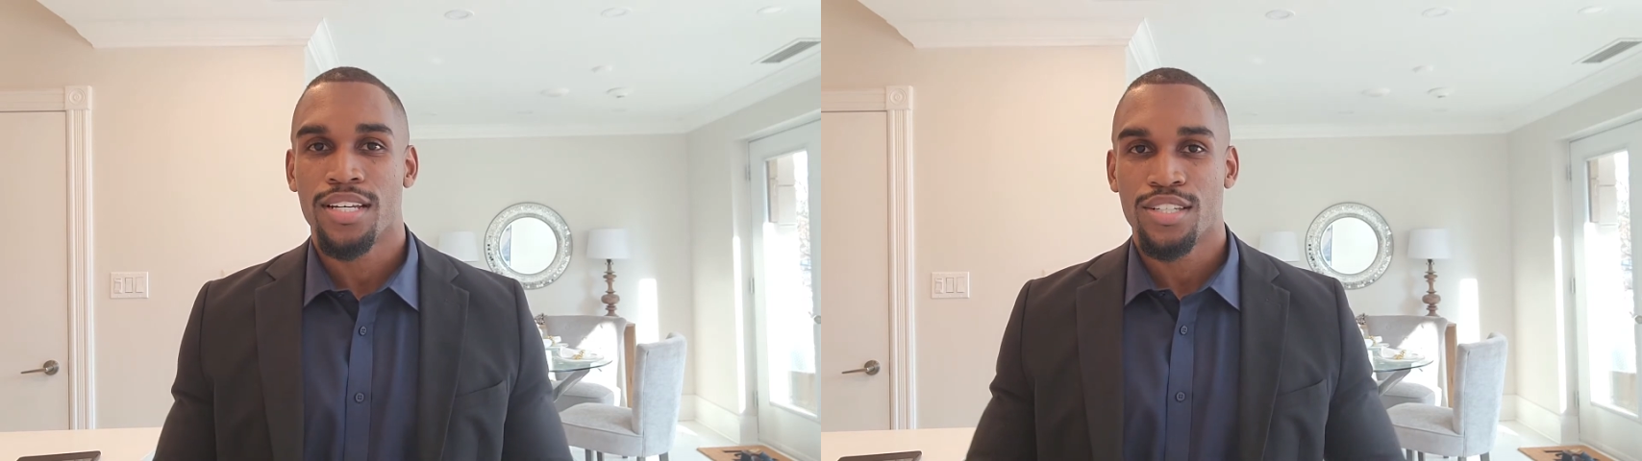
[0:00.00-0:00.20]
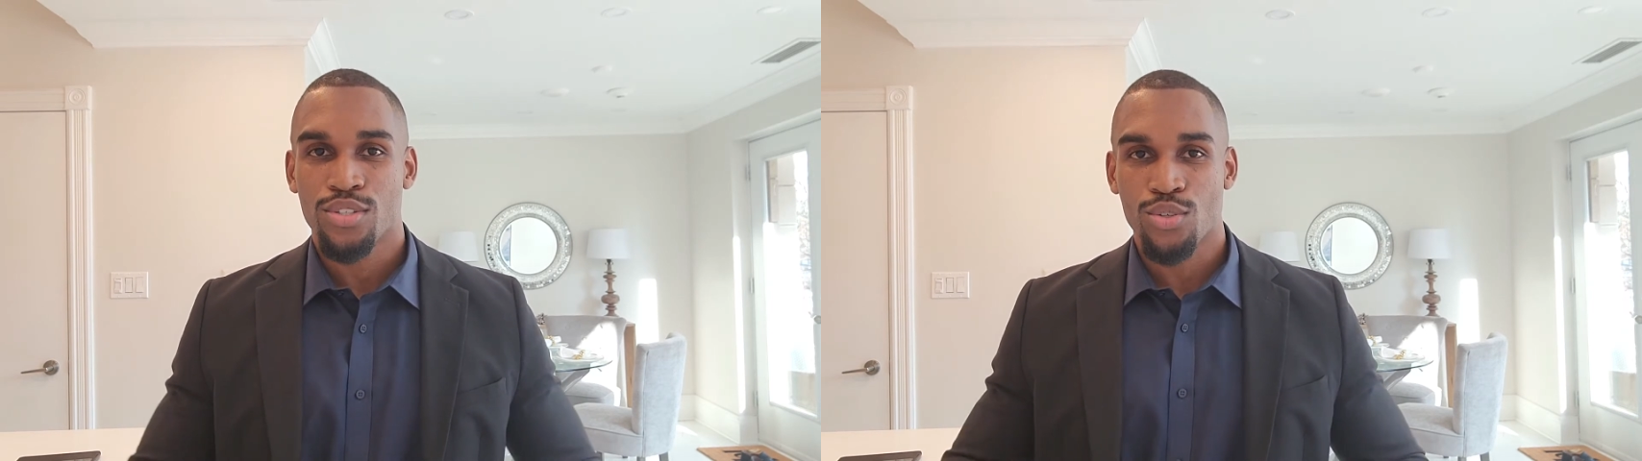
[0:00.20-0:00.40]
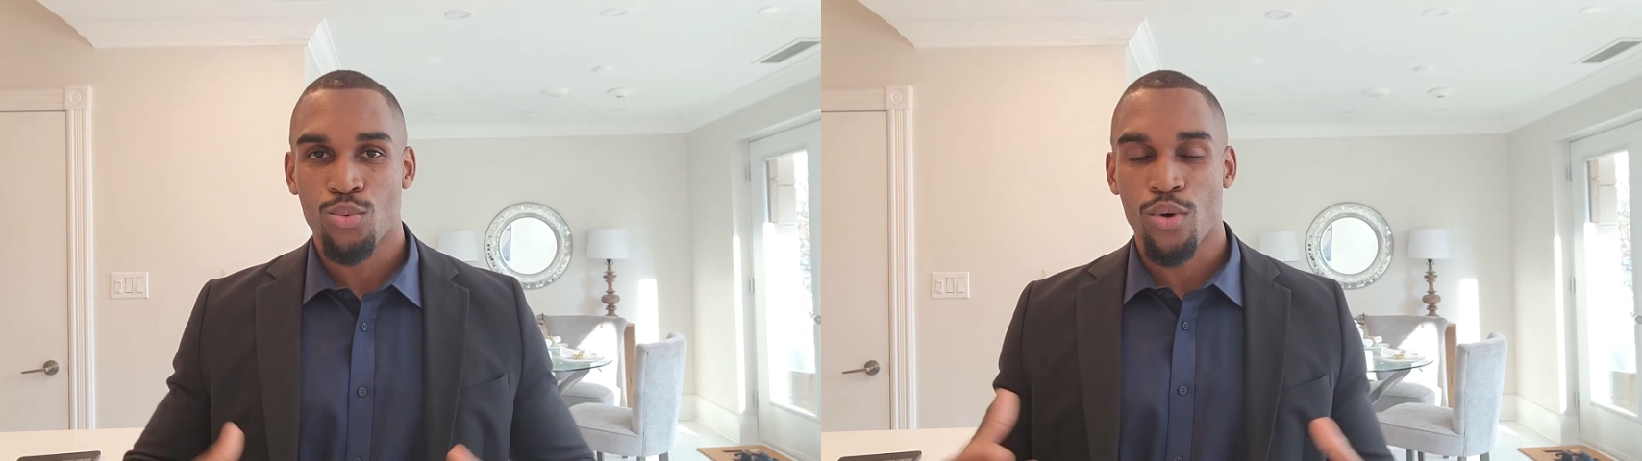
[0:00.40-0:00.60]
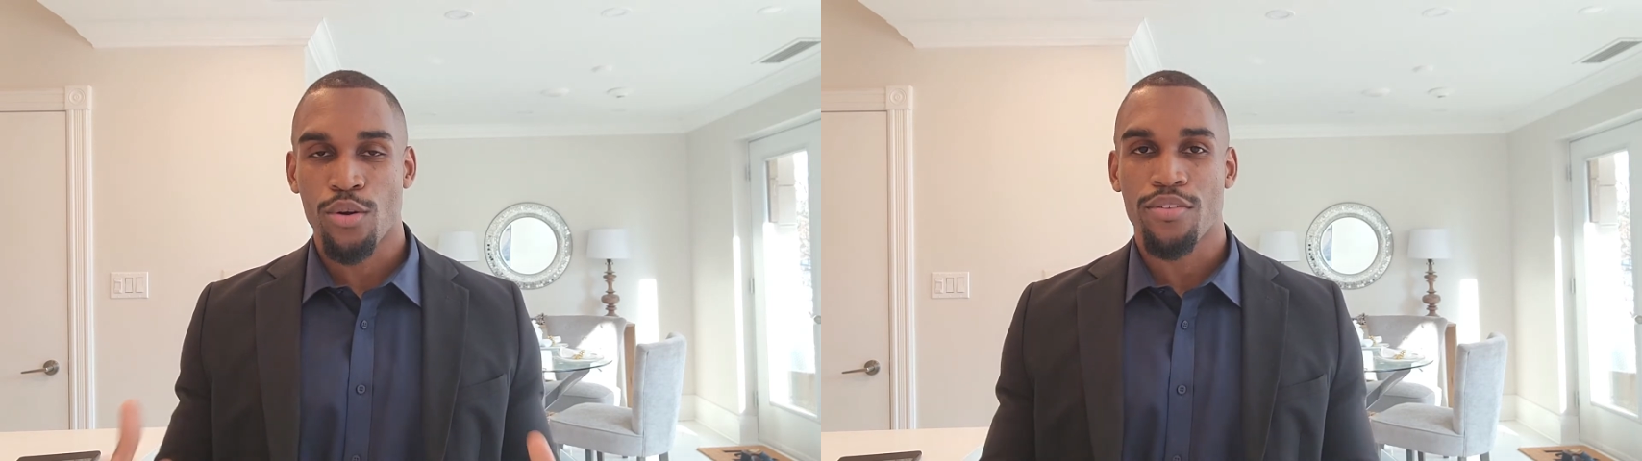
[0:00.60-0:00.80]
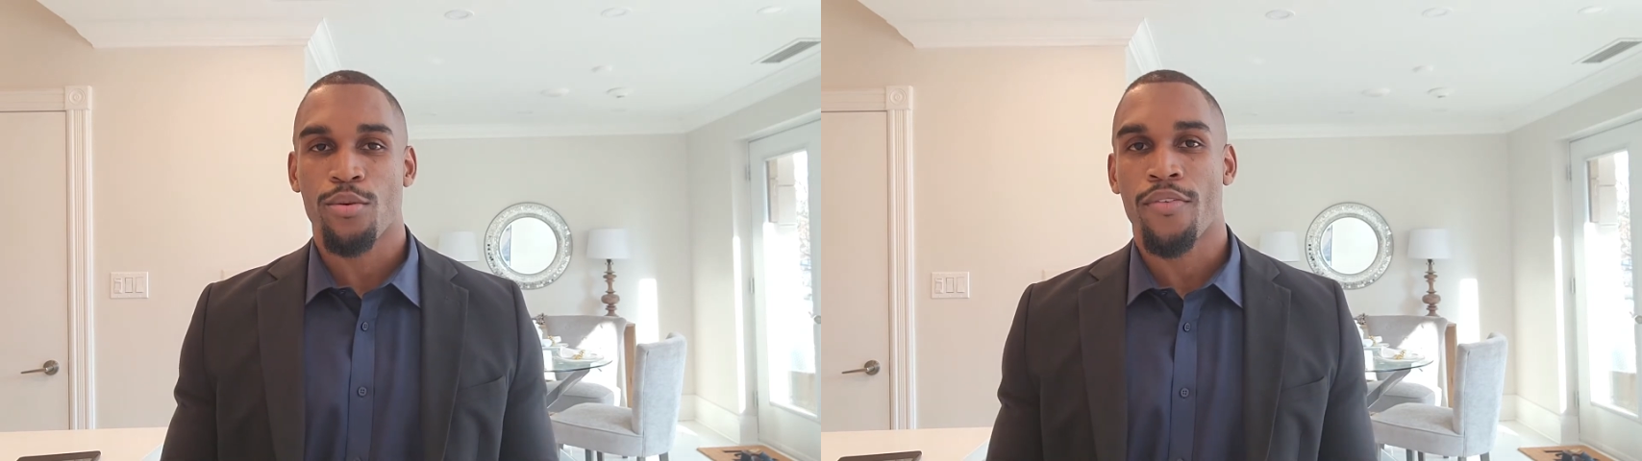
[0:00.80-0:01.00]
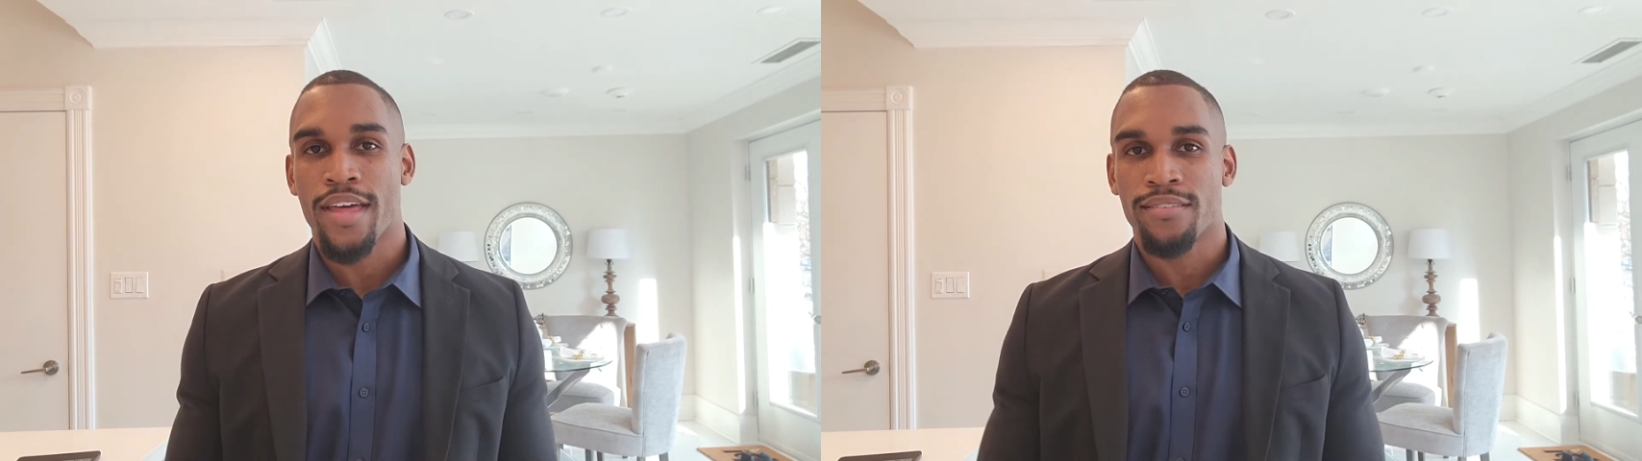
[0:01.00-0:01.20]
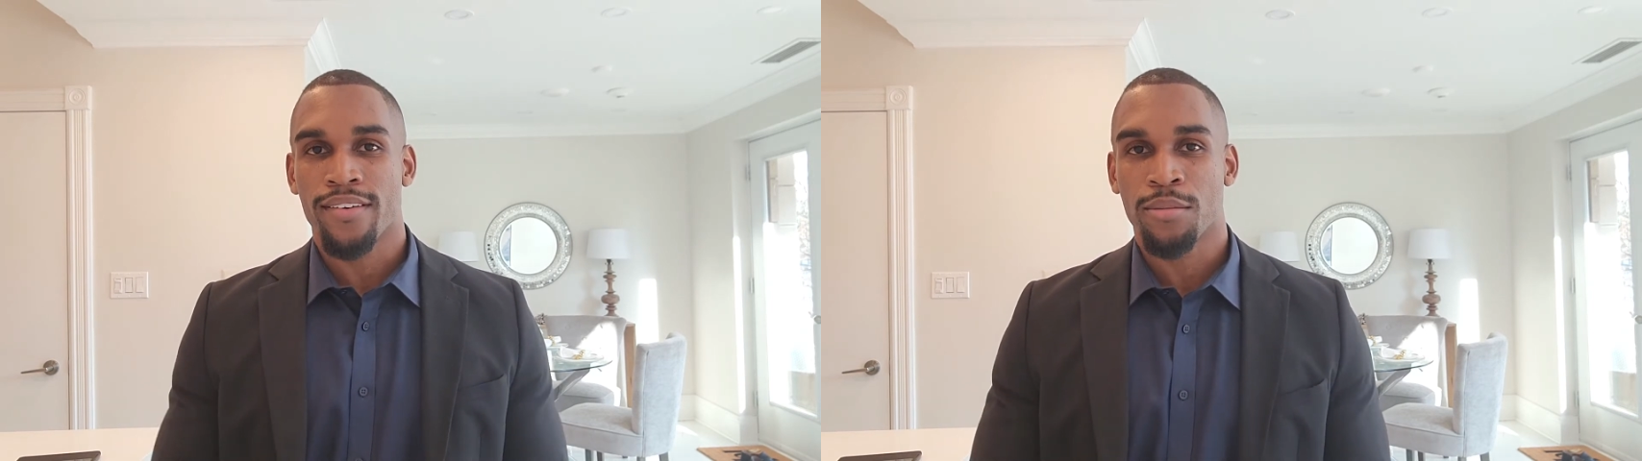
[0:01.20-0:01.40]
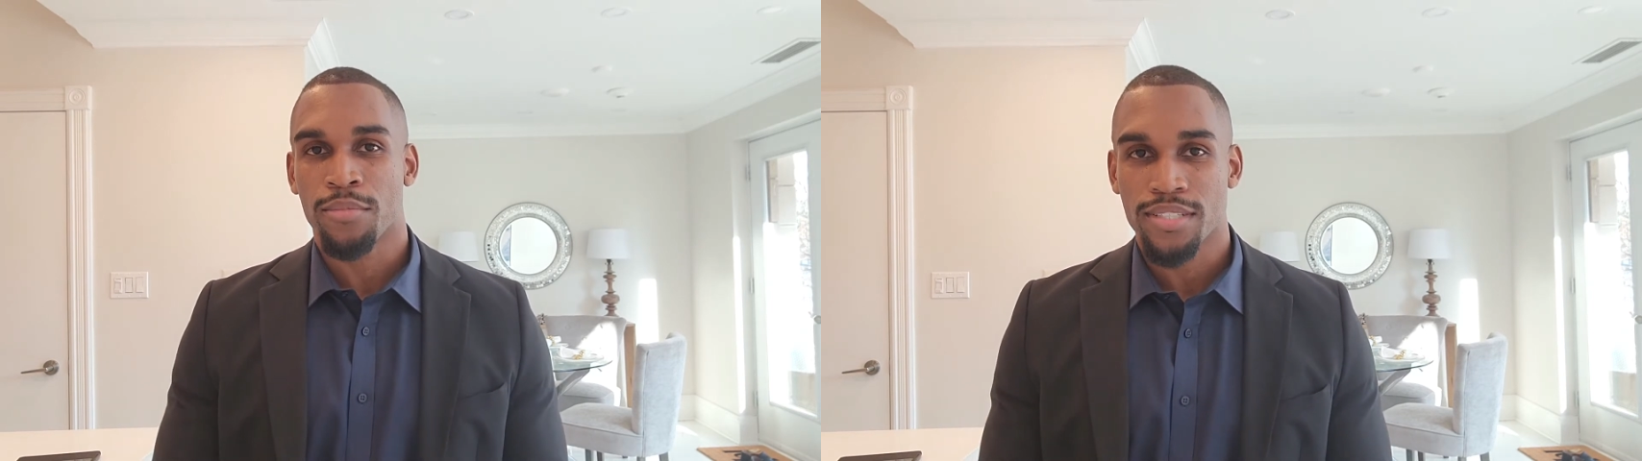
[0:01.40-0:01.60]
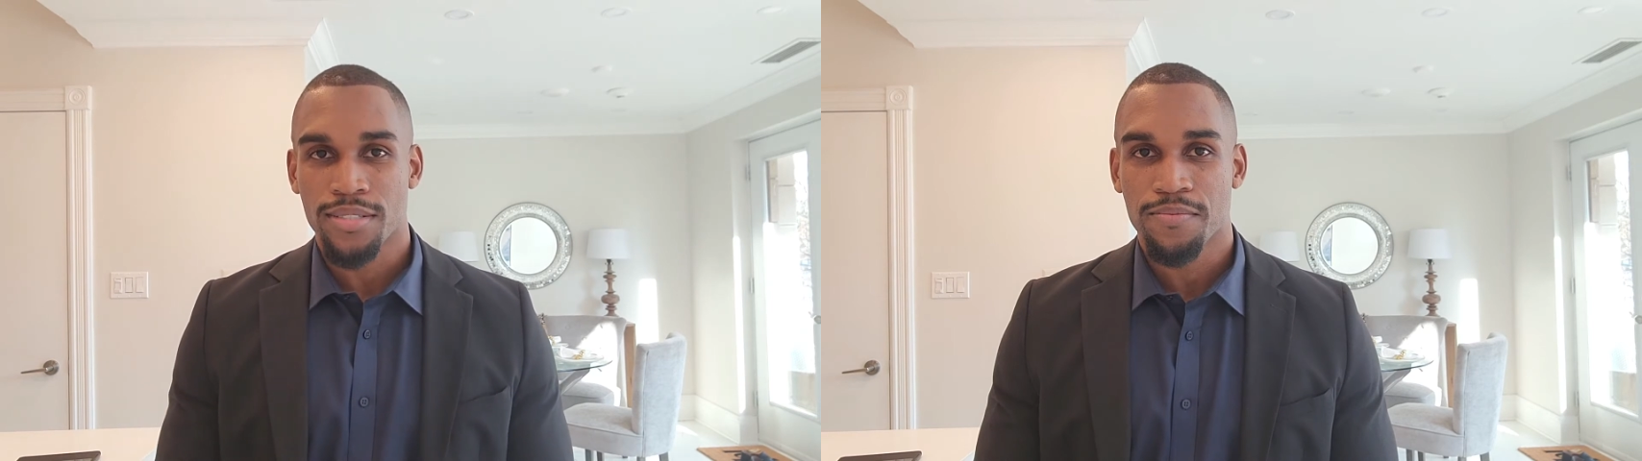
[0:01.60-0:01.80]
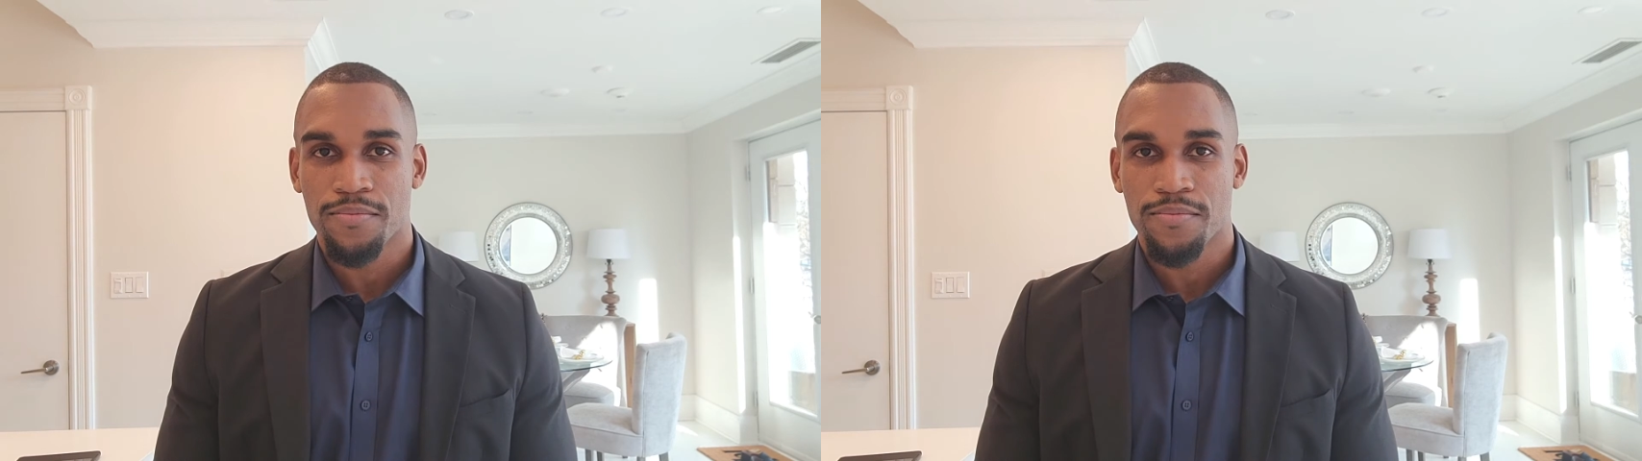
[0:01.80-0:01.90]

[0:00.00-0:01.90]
to work with you on that development.